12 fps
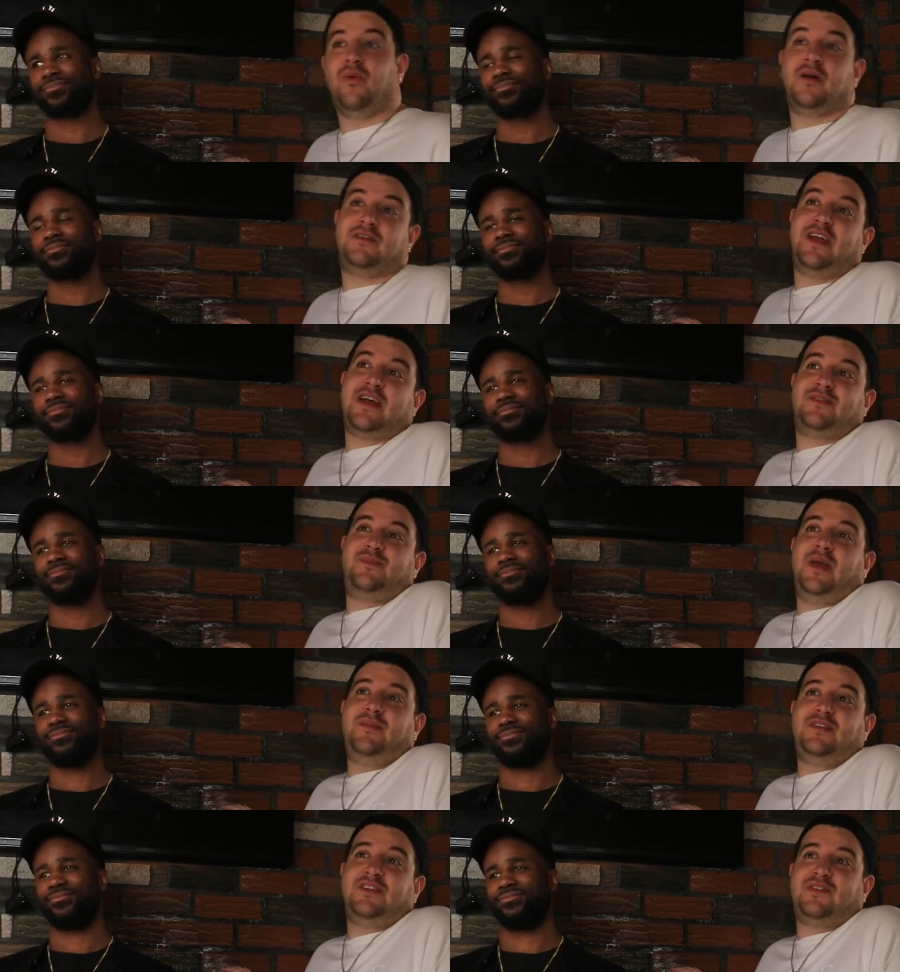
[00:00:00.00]
Speaker 1: What decks
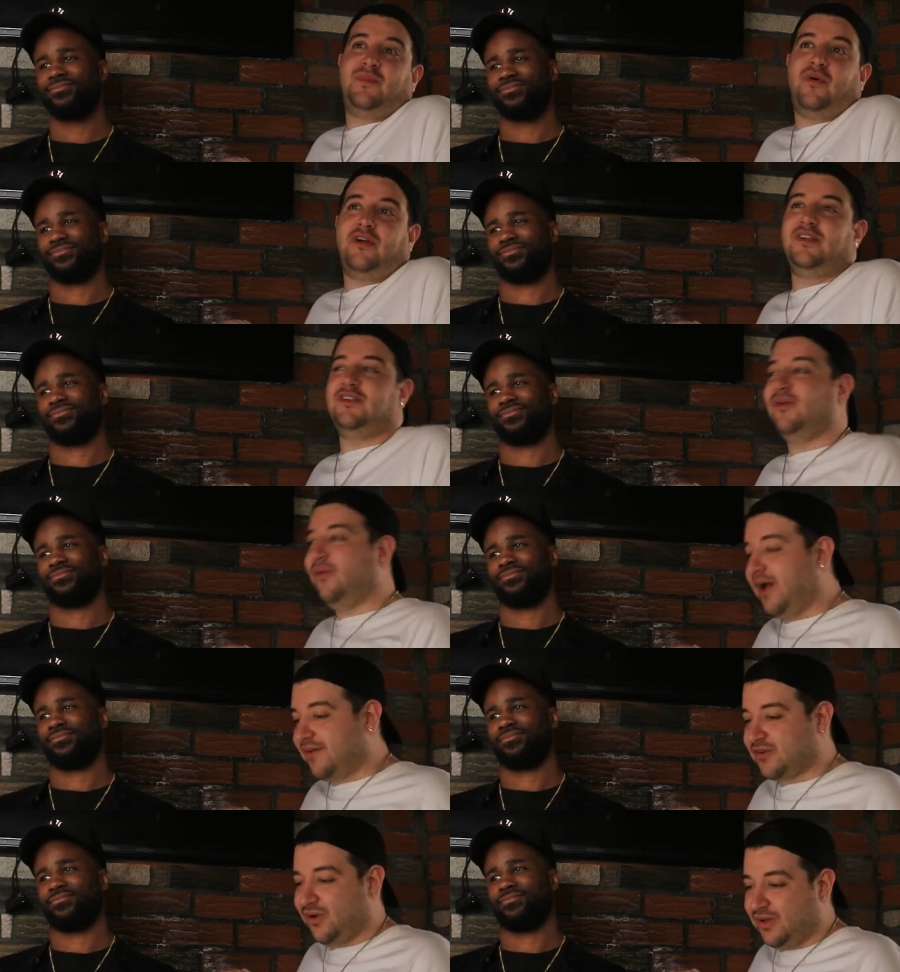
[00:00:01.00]
maybe disappointed you
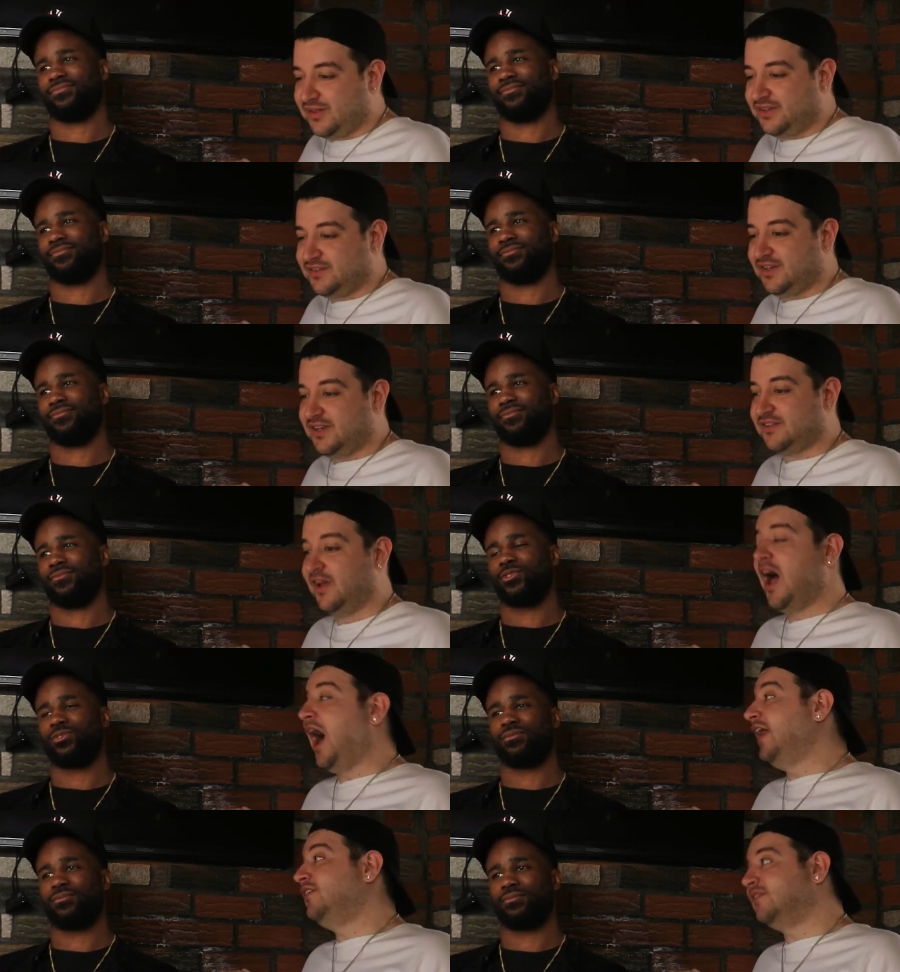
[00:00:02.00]
after all these years?
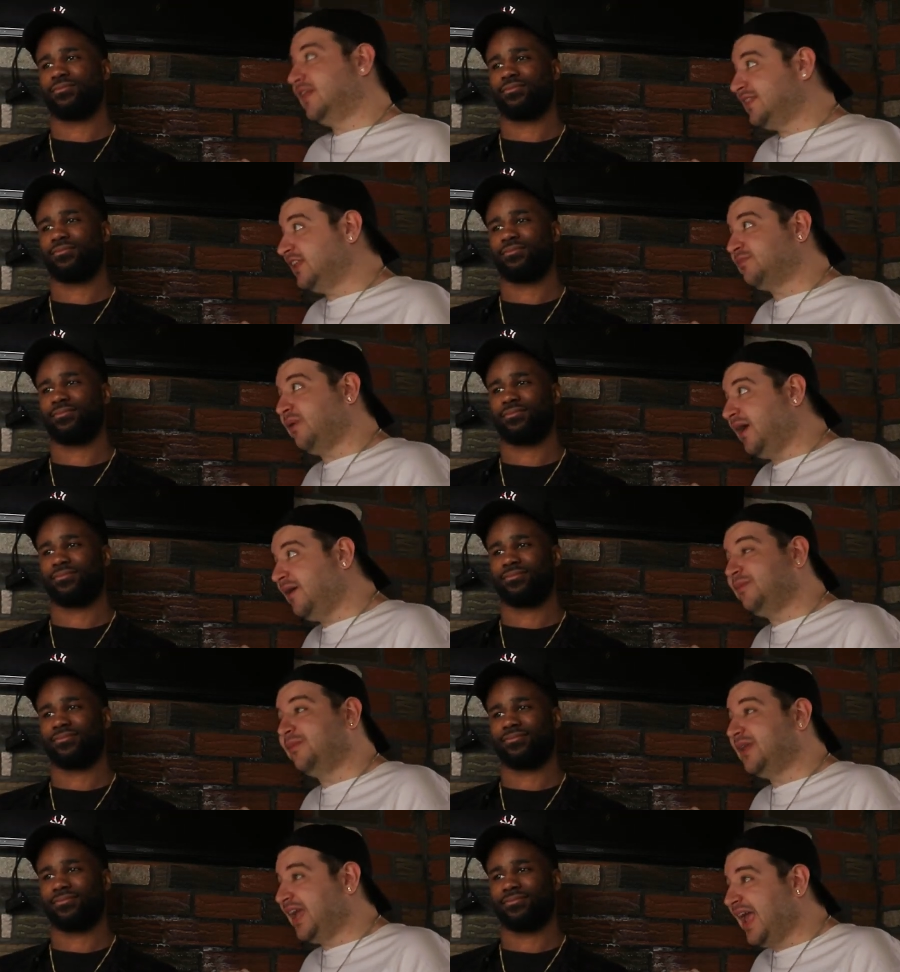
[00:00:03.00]
I know that there's
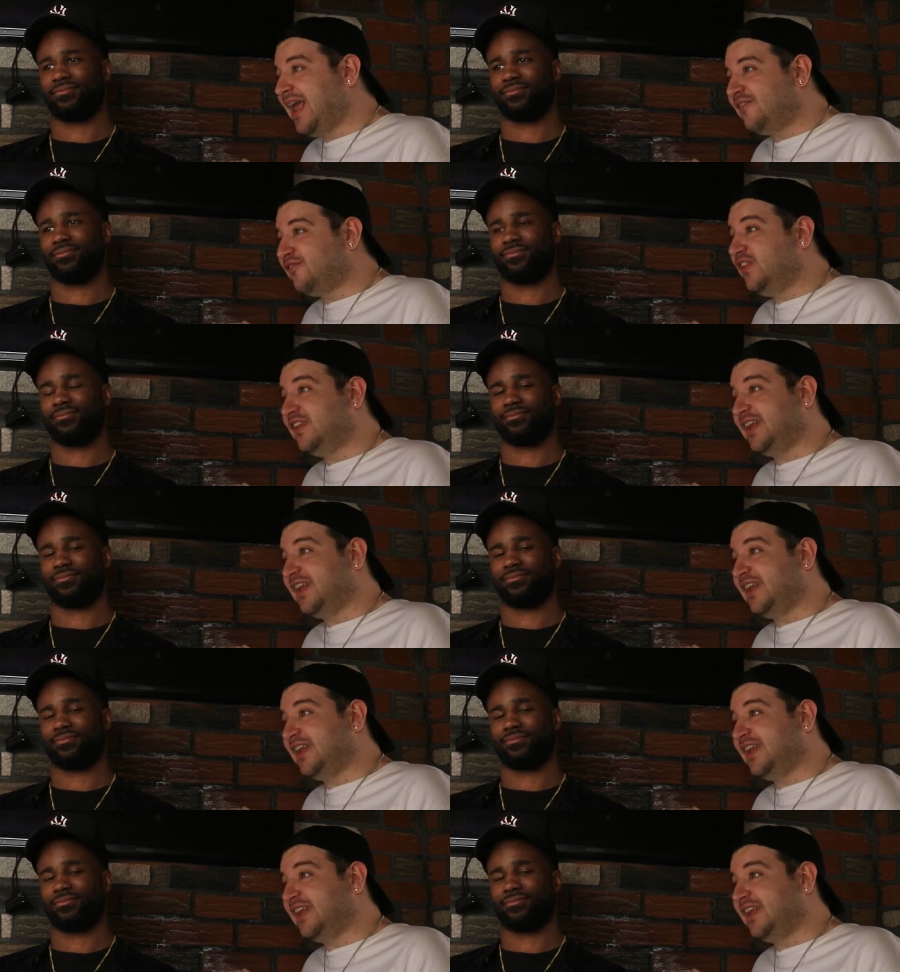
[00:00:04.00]
probably a handful